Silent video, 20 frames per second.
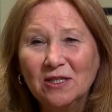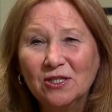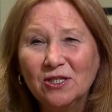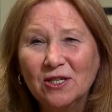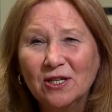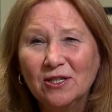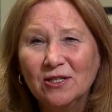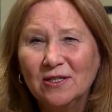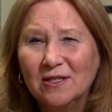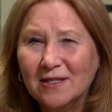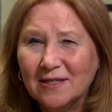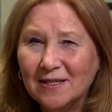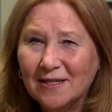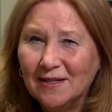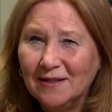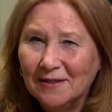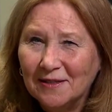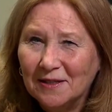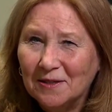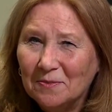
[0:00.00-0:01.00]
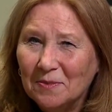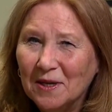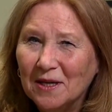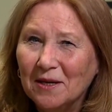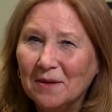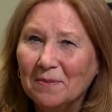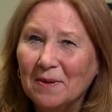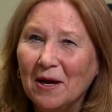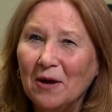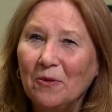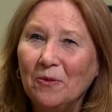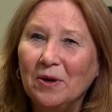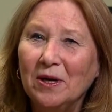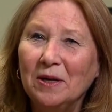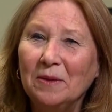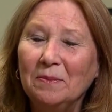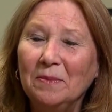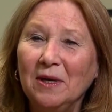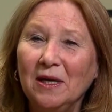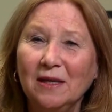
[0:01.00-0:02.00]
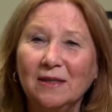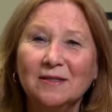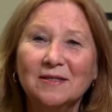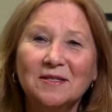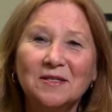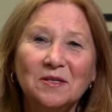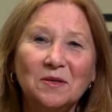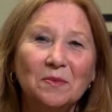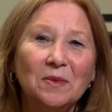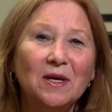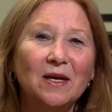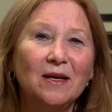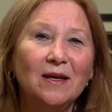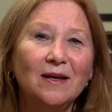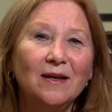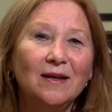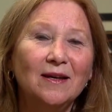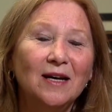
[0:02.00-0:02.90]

share just a little bit about what it means to be